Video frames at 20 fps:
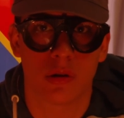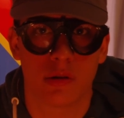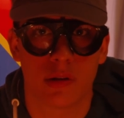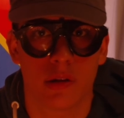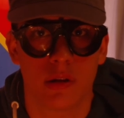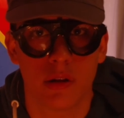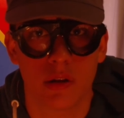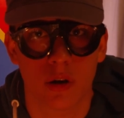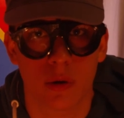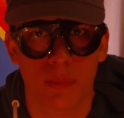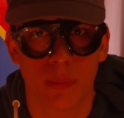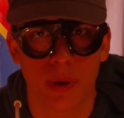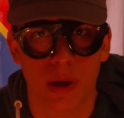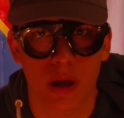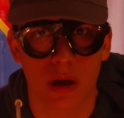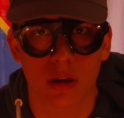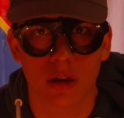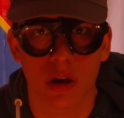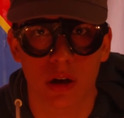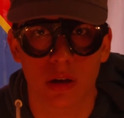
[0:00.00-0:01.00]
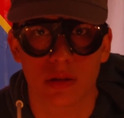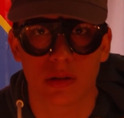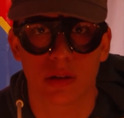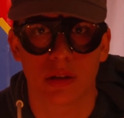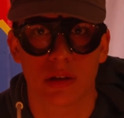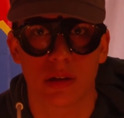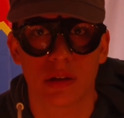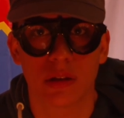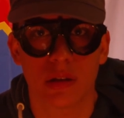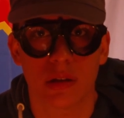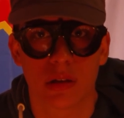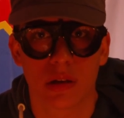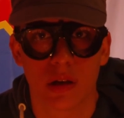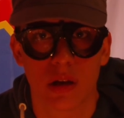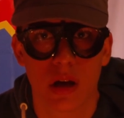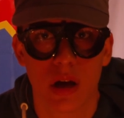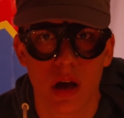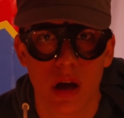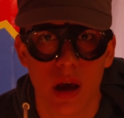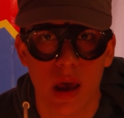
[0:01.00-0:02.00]
on the European continent,
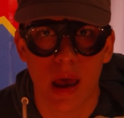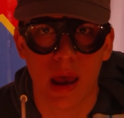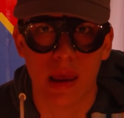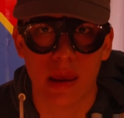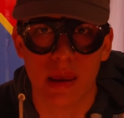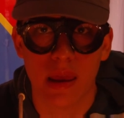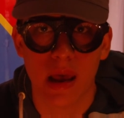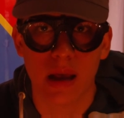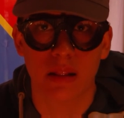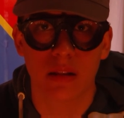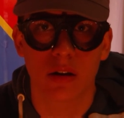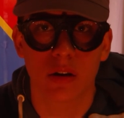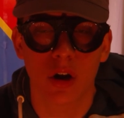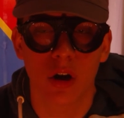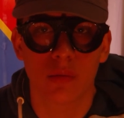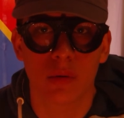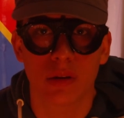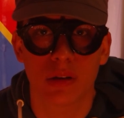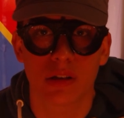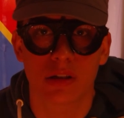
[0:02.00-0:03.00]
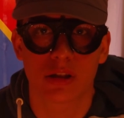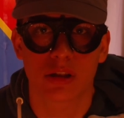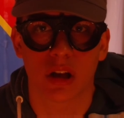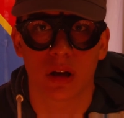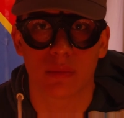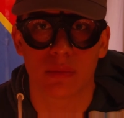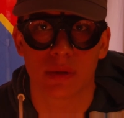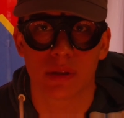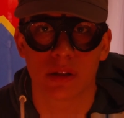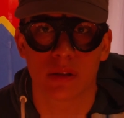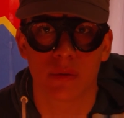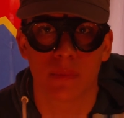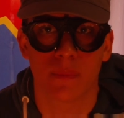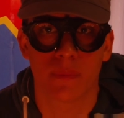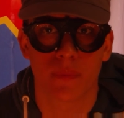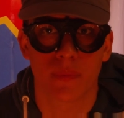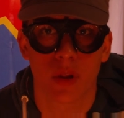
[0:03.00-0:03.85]
and yet nobody stops them.